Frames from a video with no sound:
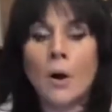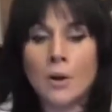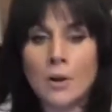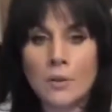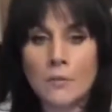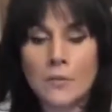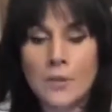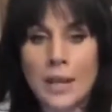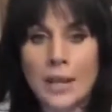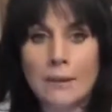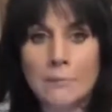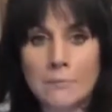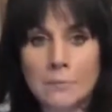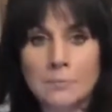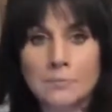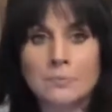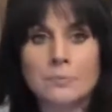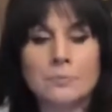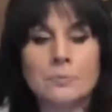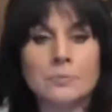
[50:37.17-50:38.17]
Part of
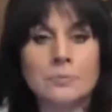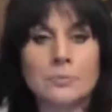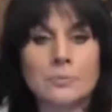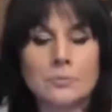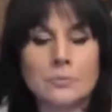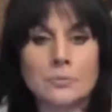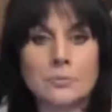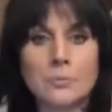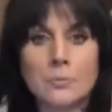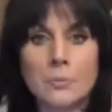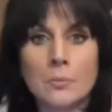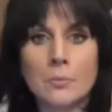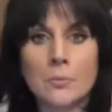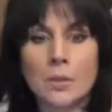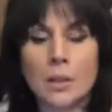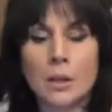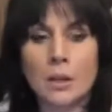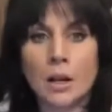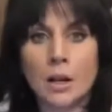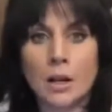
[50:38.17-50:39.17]
them
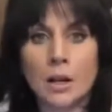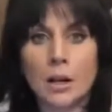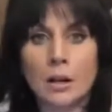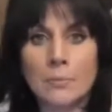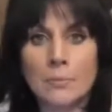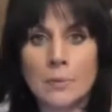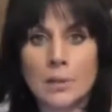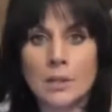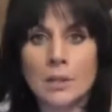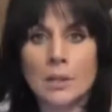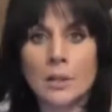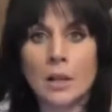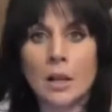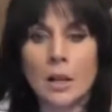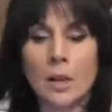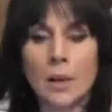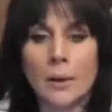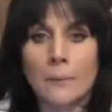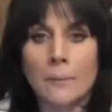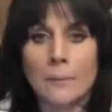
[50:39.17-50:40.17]
um,
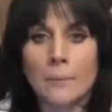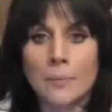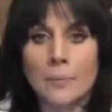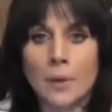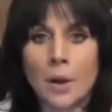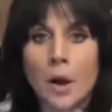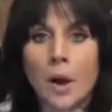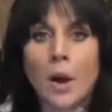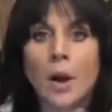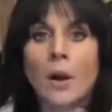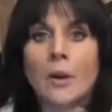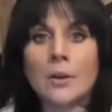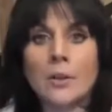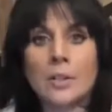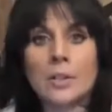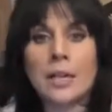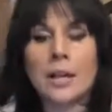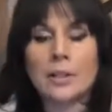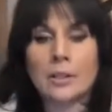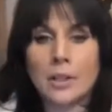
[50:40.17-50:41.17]

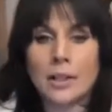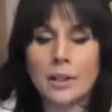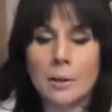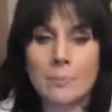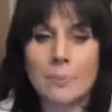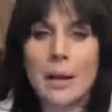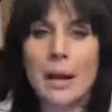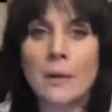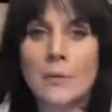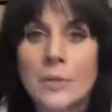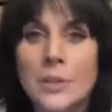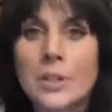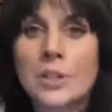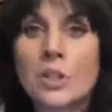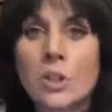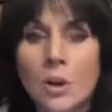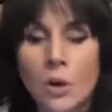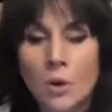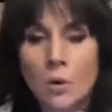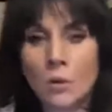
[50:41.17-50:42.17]
are yelling about
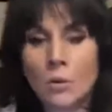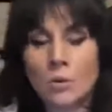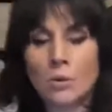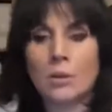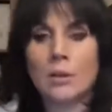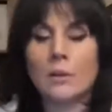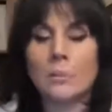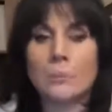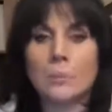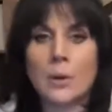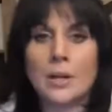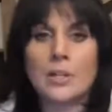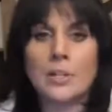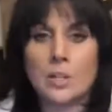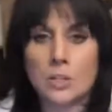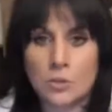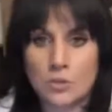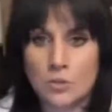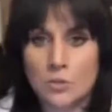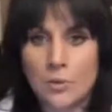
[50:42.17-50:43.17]
this whole
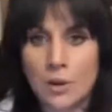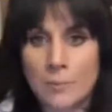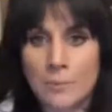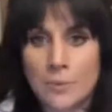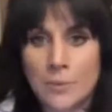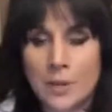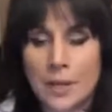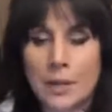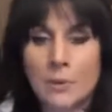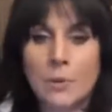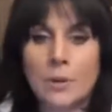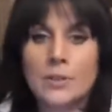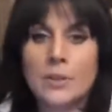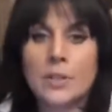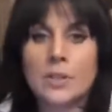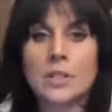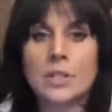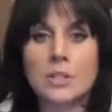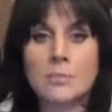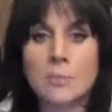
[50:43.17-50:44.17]
President Trump thing
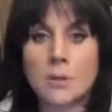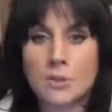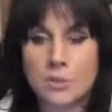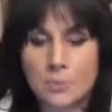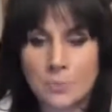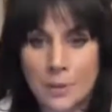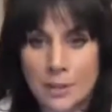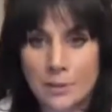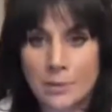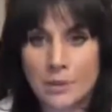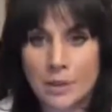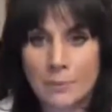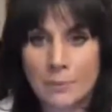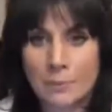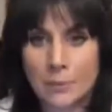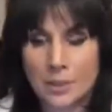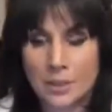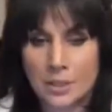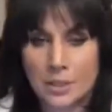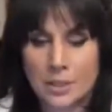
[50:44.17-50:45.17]
when this is much bigger
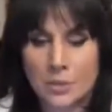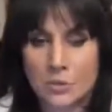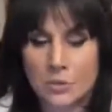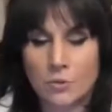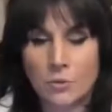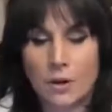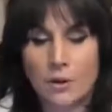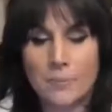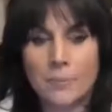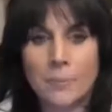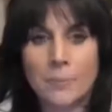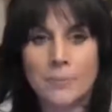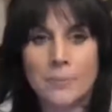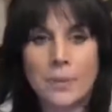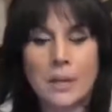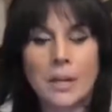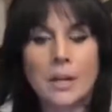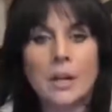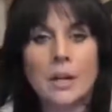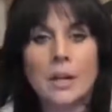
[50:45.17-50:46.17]
than President Trump.